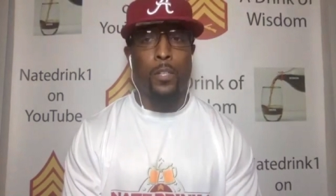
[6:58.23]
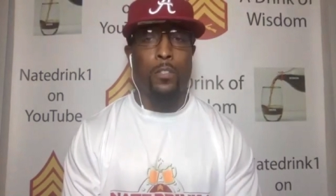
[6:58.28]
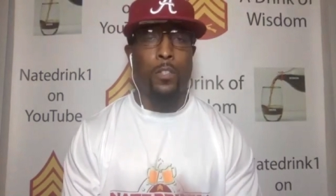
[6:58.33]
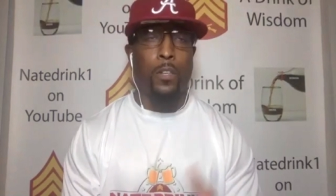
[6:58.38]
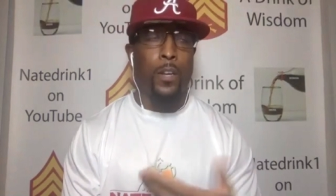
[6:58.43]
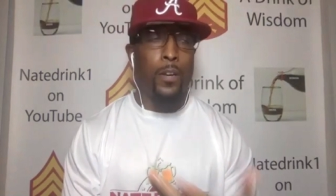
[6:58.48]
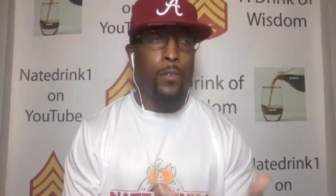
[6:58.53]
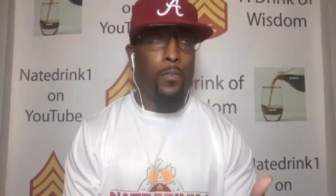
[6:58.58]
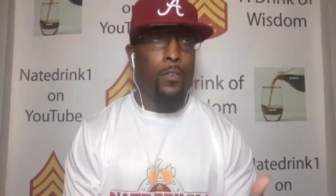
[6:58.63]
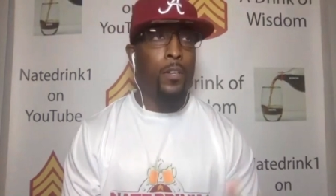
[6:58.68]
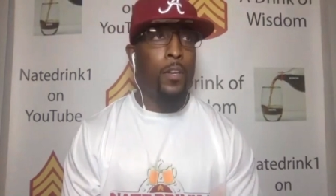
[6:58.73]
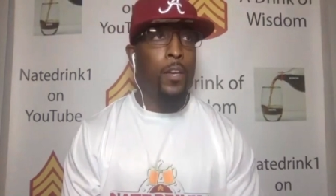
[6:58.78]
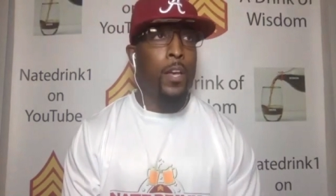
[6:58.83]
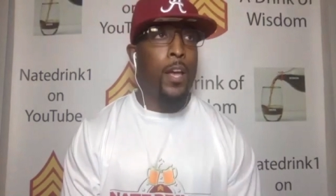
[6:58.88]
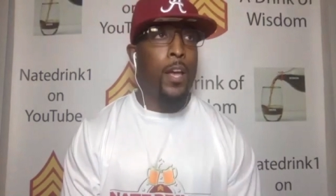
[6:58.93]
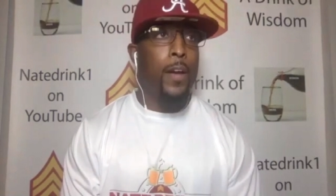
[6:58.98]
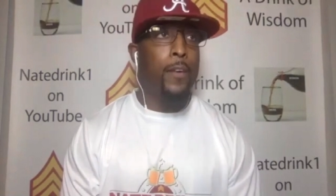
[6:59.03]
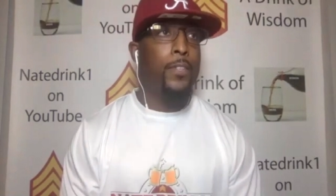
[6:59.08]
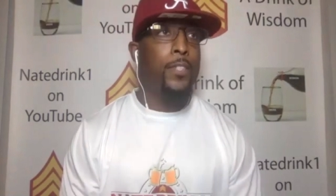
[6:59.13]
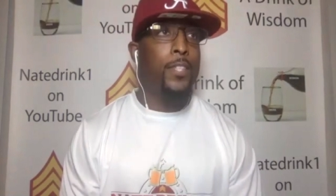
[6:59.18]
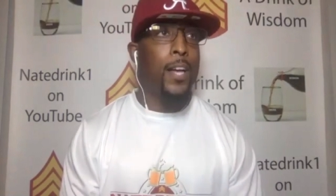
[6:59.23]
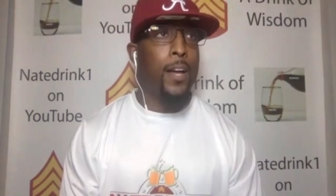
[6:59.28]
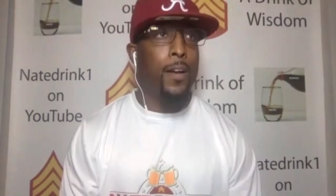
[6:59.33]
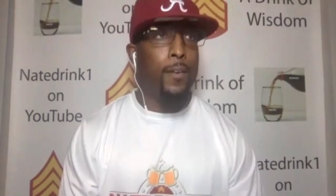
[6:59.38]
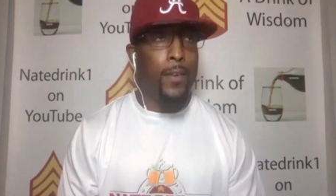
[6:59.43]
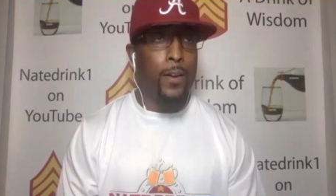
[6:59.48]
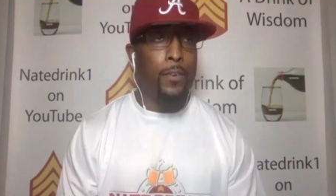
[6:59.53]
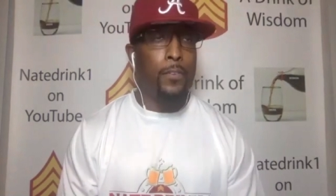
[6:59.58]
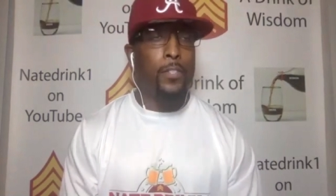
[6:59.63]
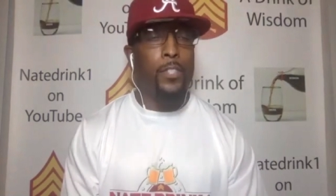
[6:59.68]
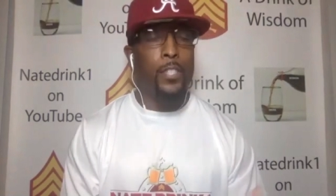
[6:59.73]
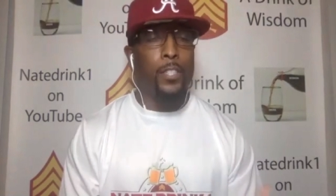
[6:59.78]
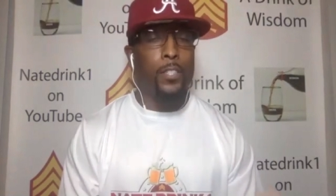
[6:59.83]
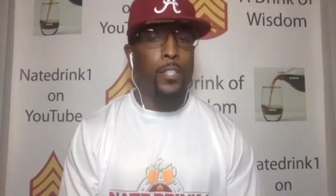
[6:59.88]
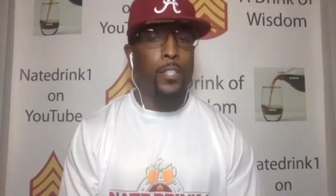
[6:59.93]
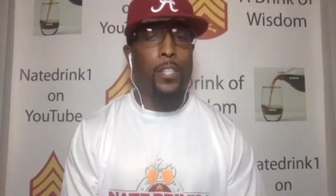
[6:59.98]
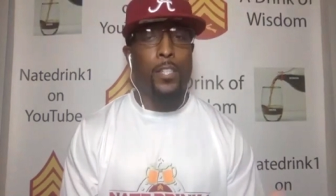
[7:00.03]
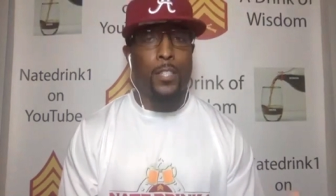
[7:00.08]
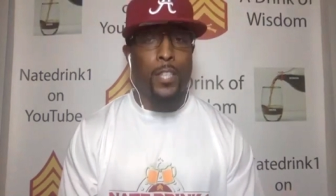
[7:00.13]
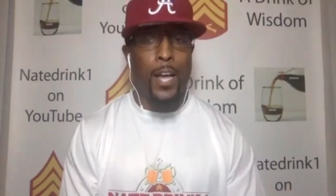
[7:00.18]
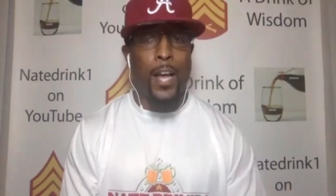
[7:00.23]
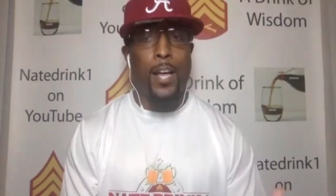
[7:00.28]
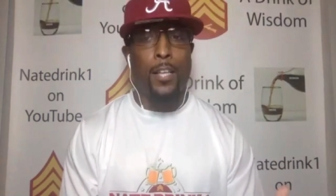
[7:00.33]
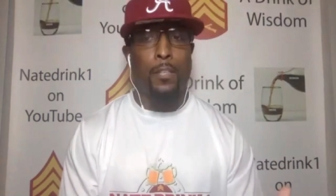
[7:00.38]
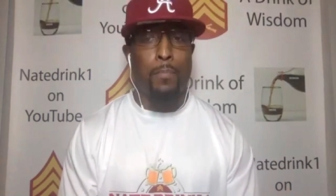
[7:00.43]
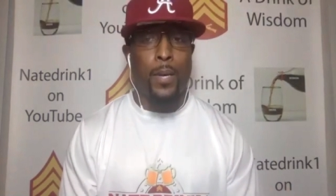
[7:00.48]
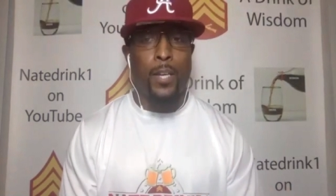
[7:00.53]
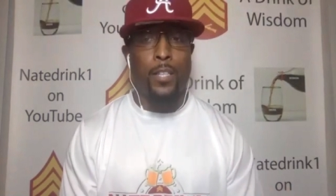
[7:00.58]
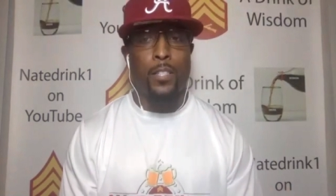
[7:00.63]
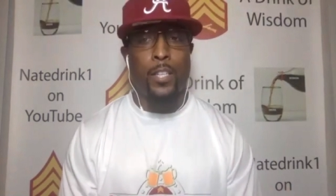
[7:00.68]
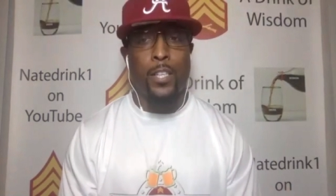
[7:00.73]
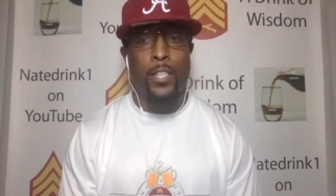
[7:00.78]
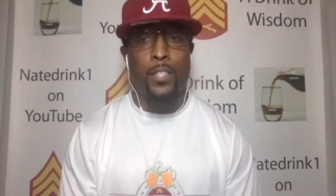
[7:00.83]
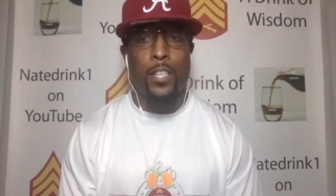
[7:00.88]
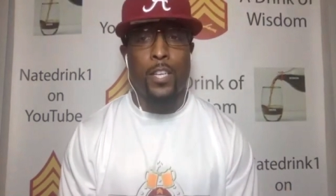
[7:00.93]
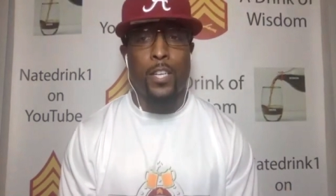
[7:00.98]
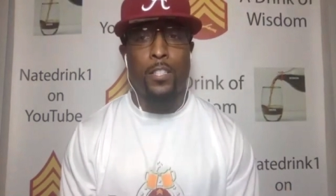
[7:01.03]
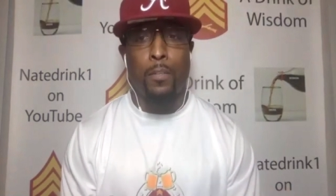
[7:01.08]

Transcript: So every every time, every 16 times basically he touched the